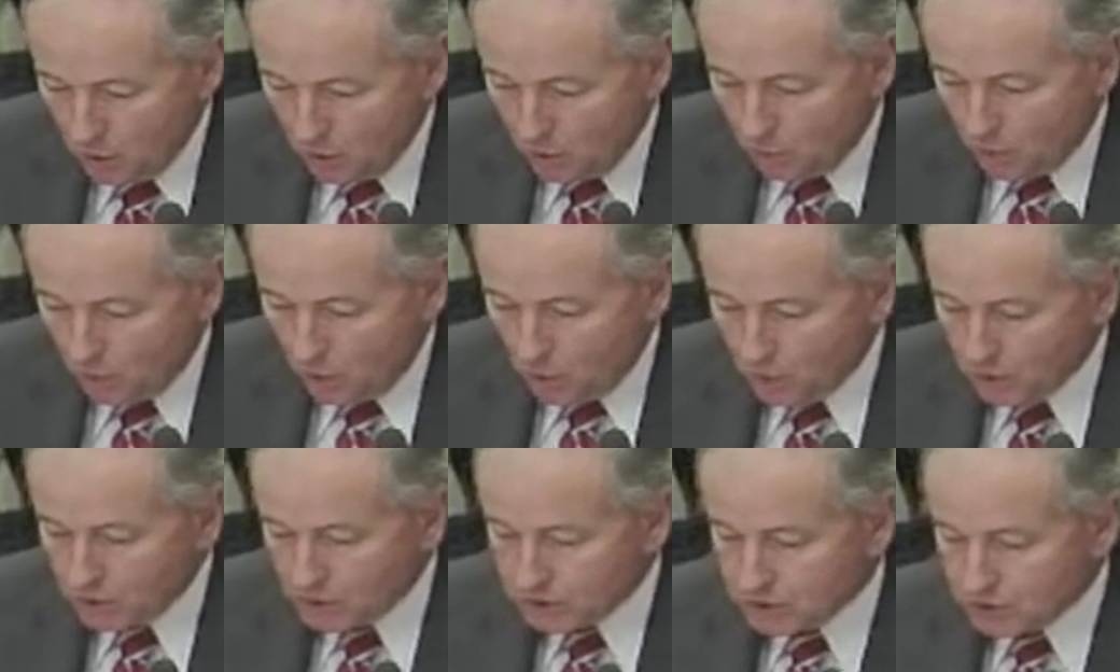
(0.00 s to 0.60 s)

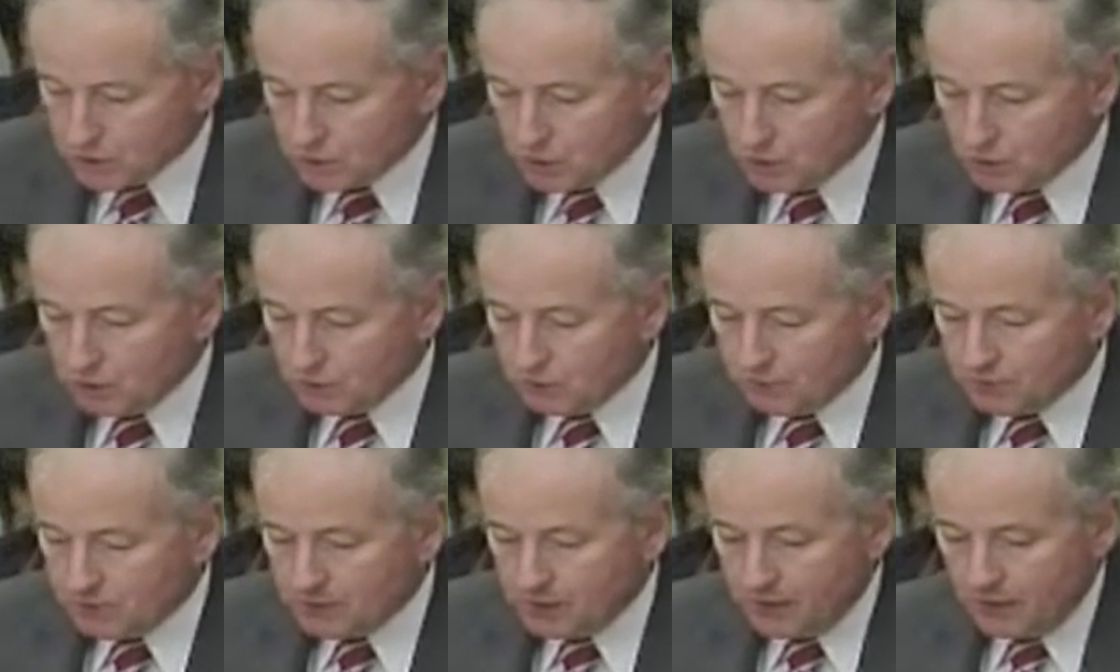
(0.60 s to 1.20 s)
or
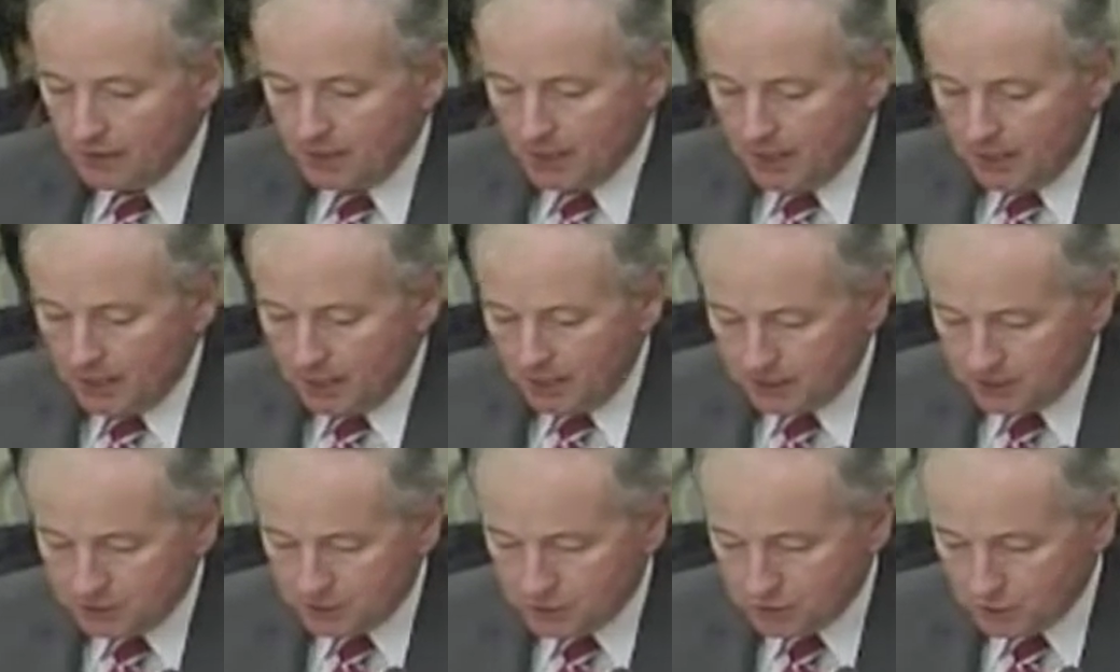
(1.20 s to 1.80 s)
served a
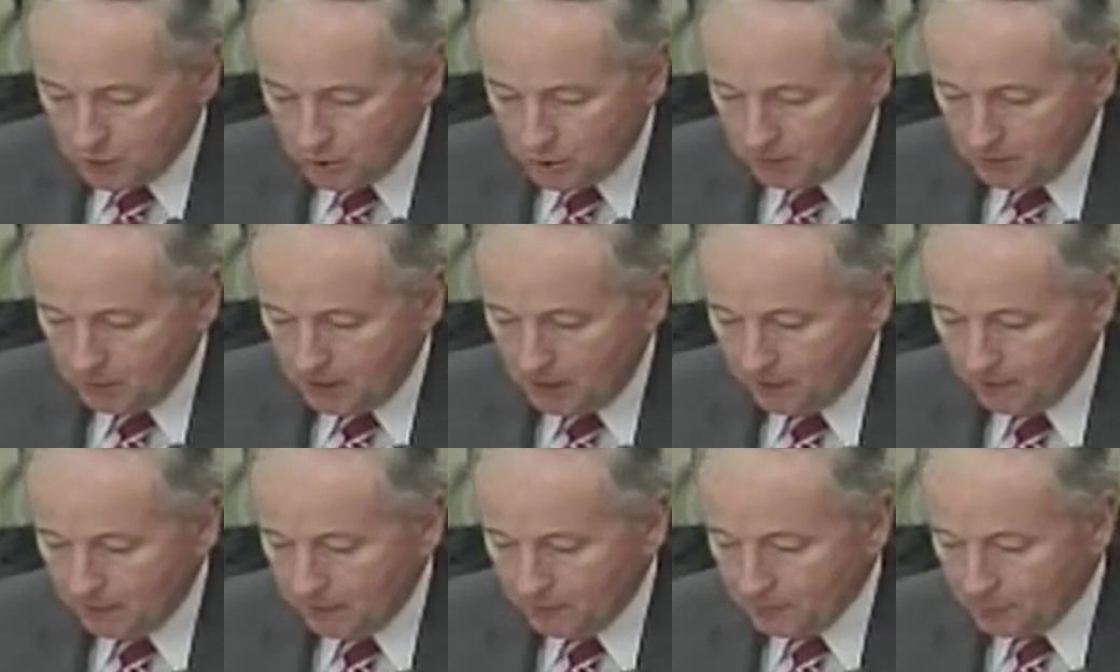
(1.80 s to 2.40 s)
term
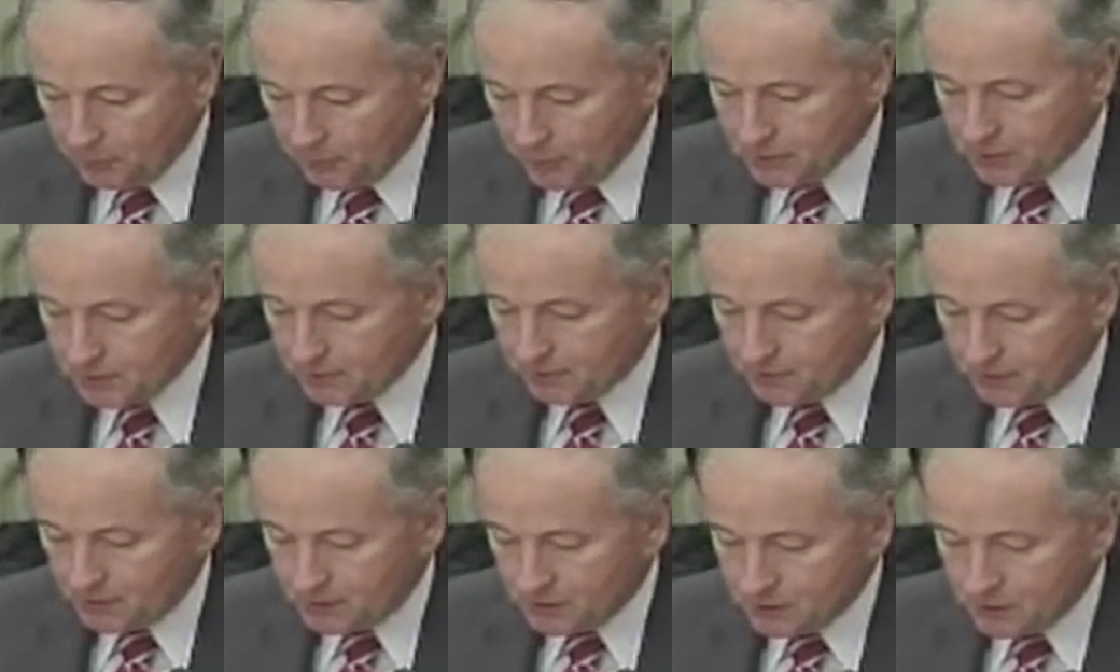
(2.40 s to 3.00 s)
of
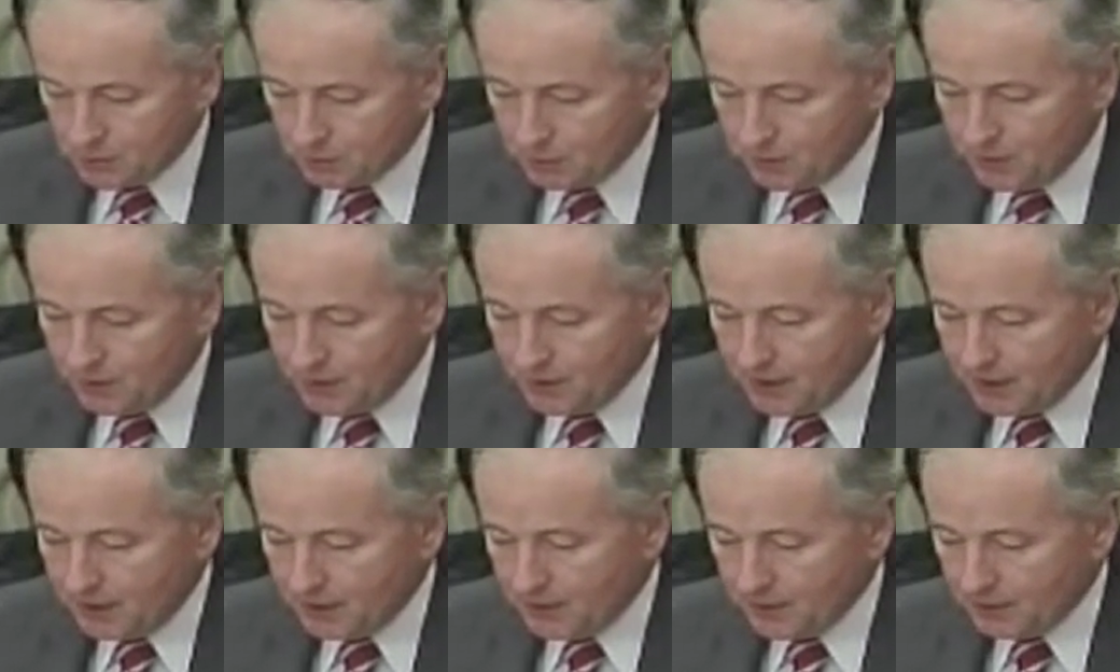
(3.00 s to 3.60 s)
imprisonment
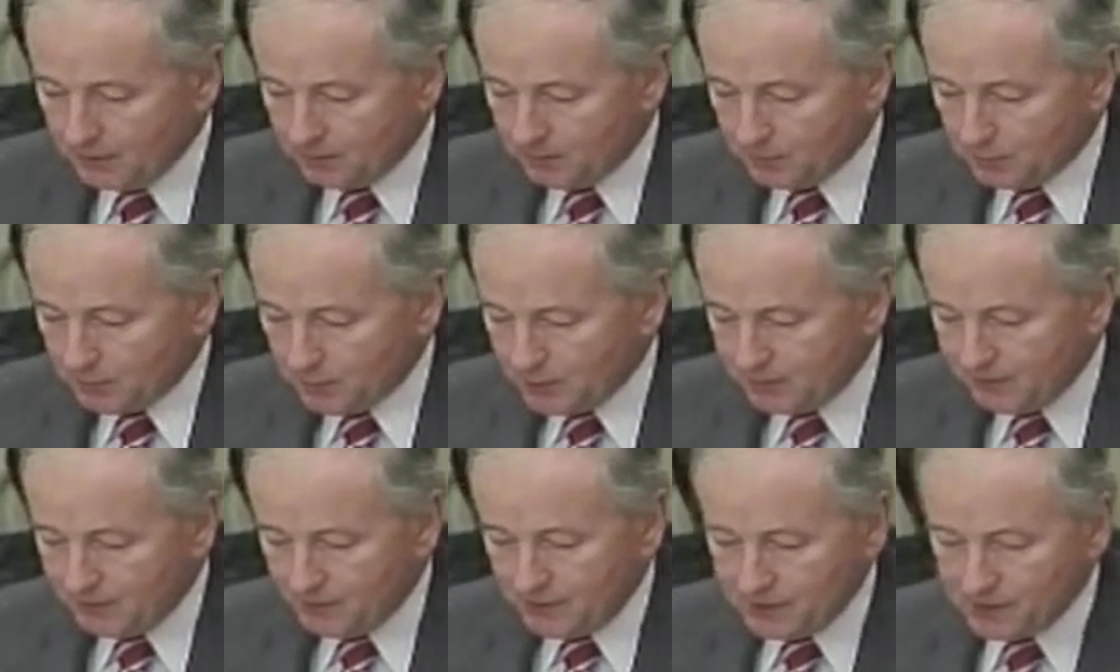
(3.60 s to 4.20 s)
within the
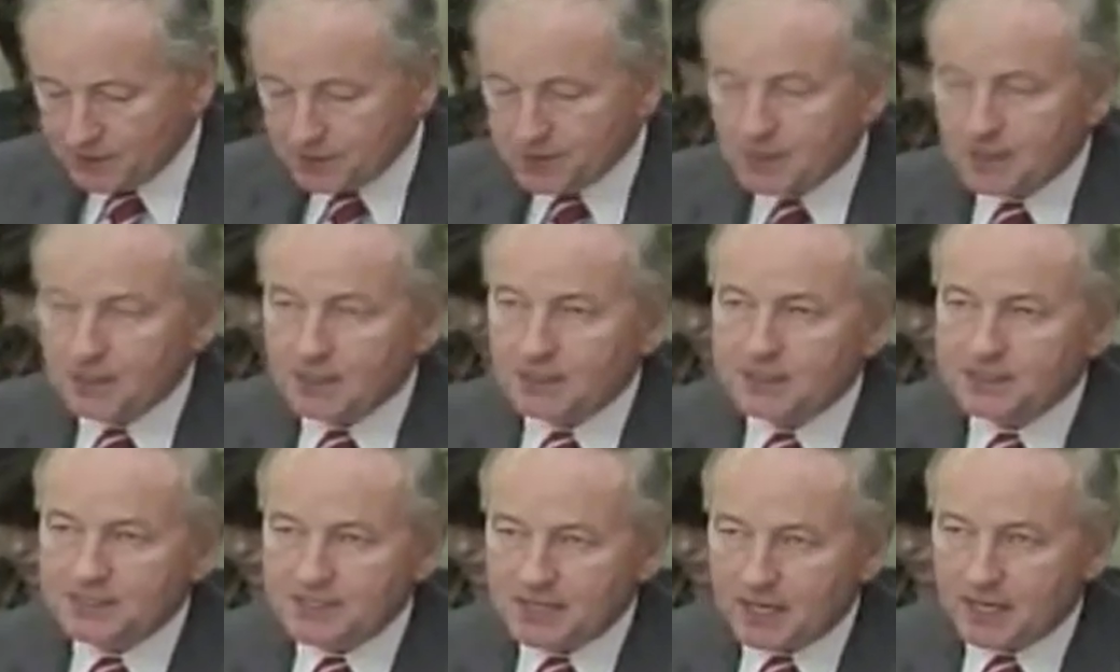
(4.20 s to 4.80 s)
previous
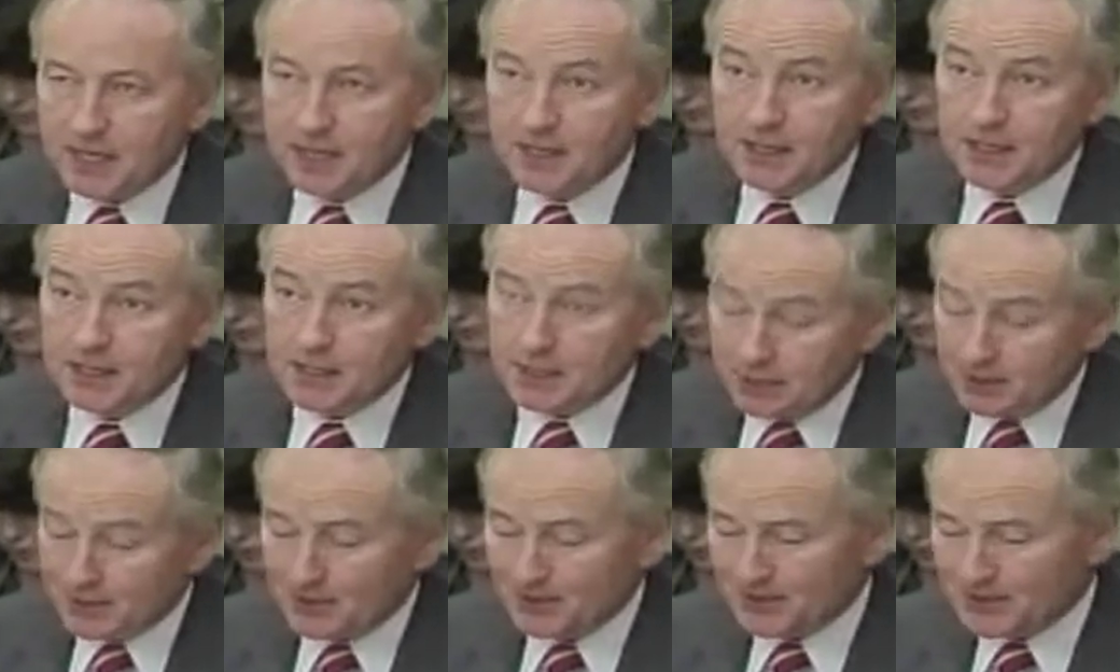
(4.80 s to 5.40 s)
10
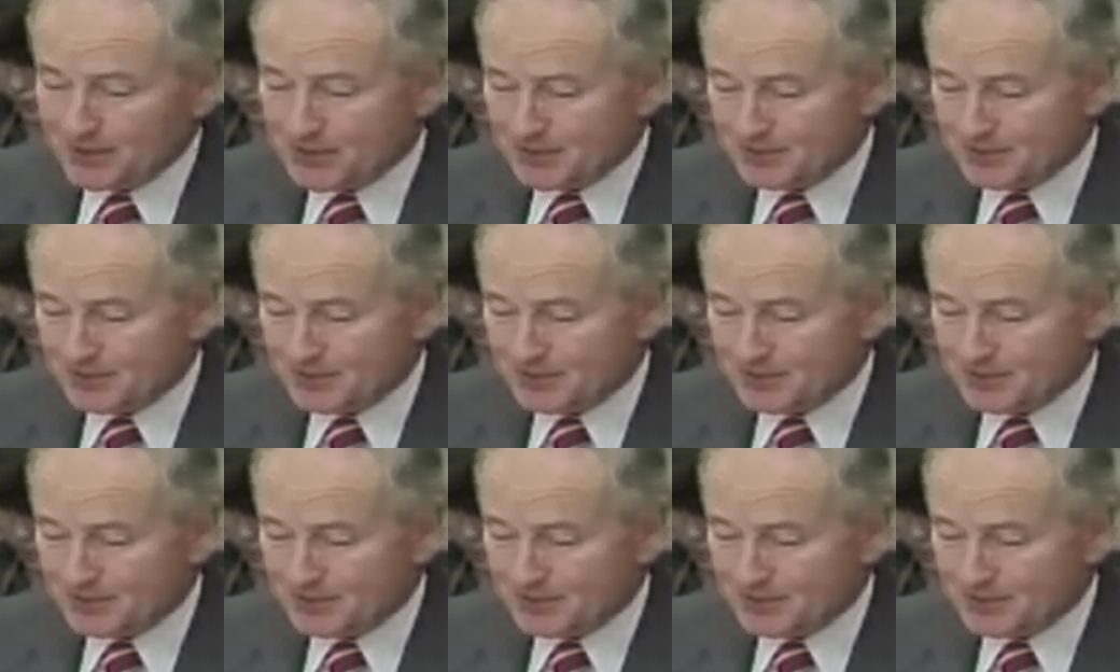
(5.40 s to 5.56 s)
years.